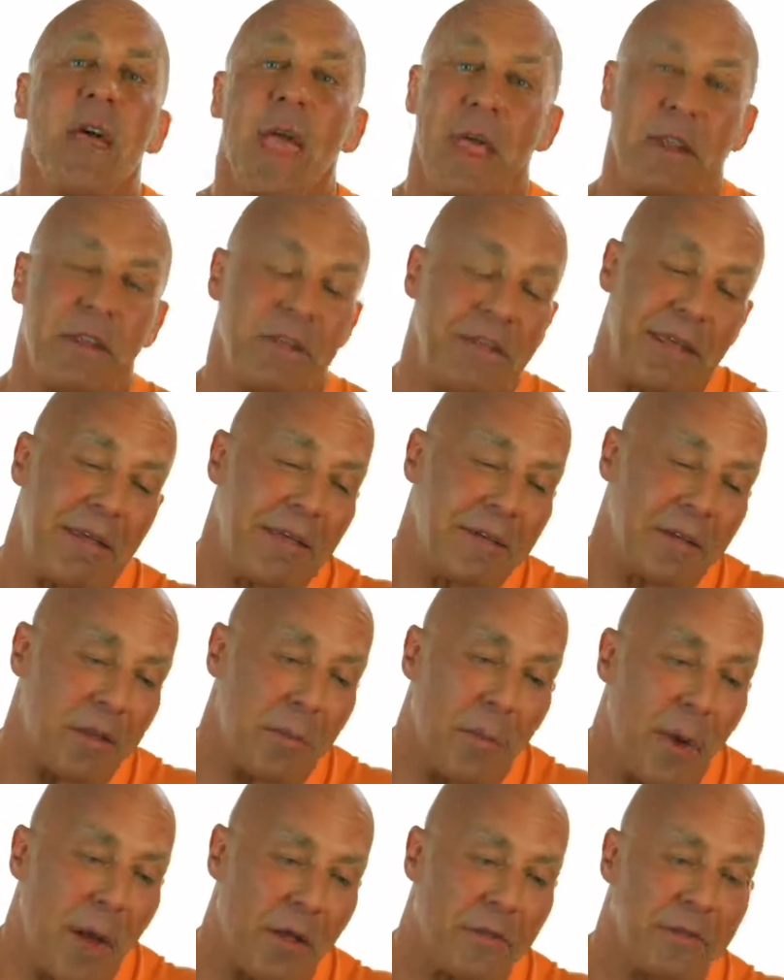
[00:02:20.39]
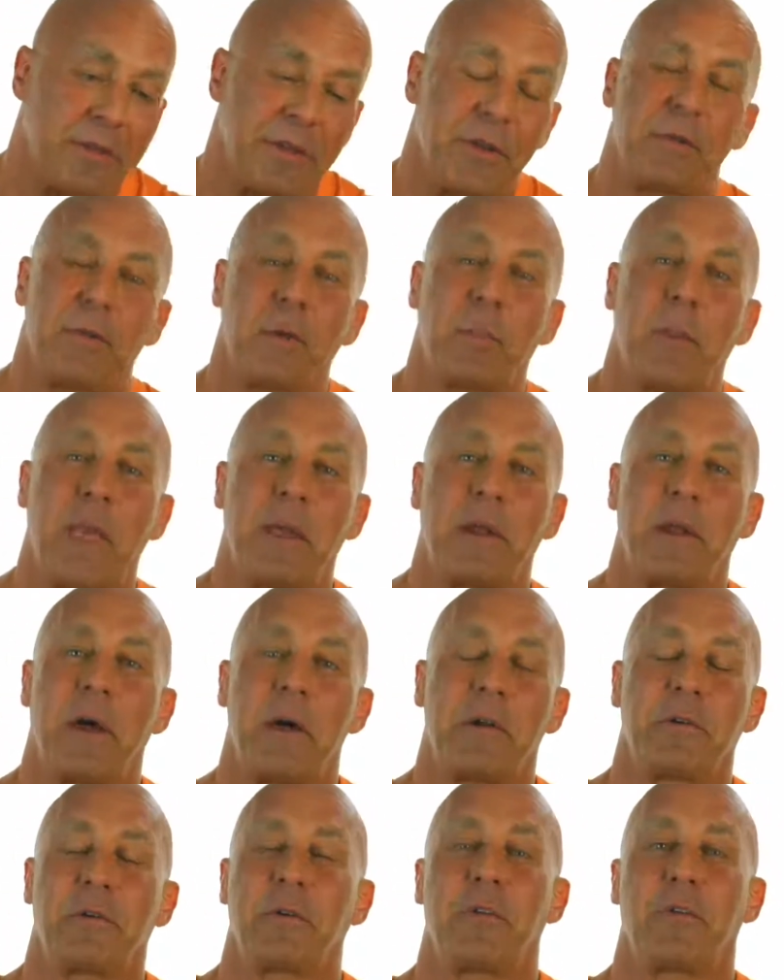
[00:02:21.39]
And at the end of the month, they're paying
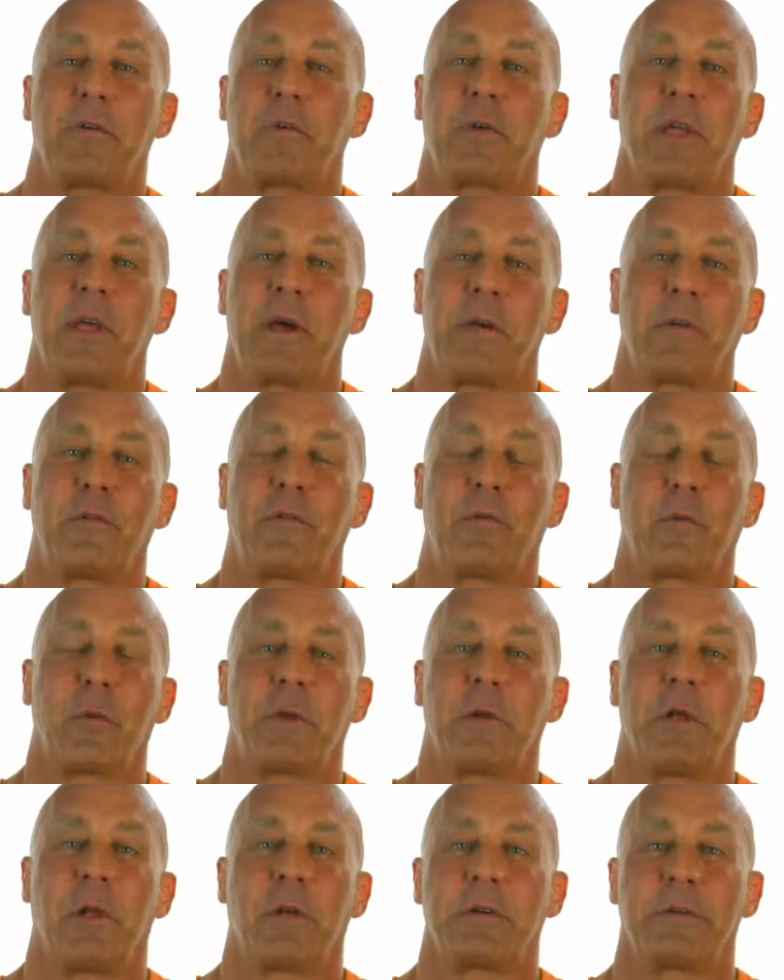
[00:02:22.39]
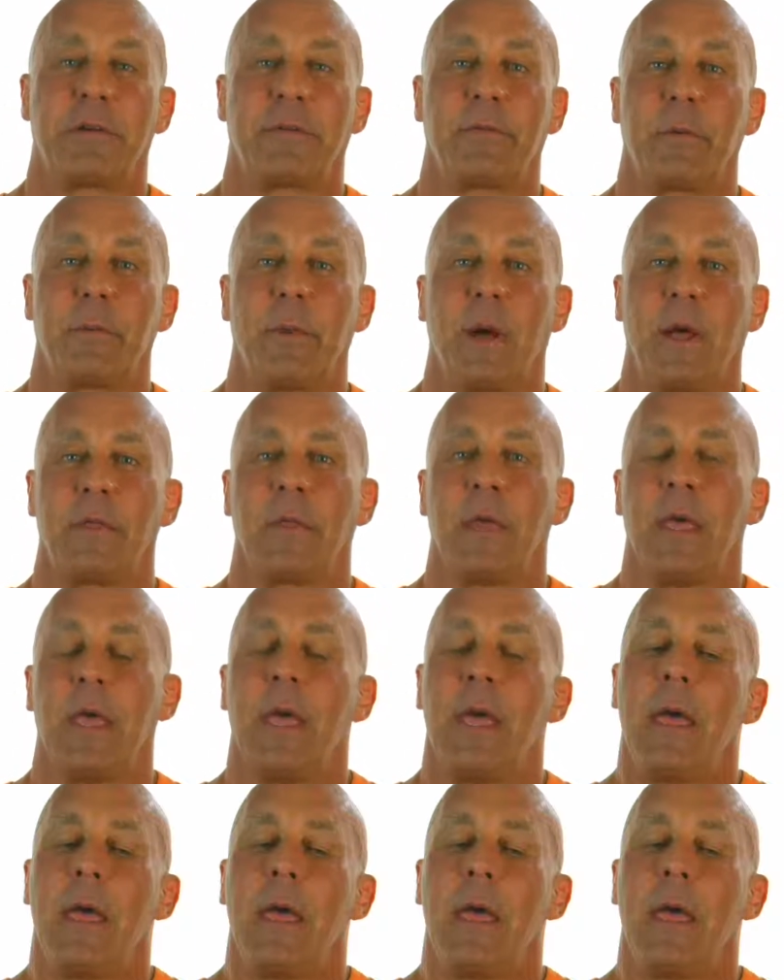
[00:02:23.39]
$130, $140 every month.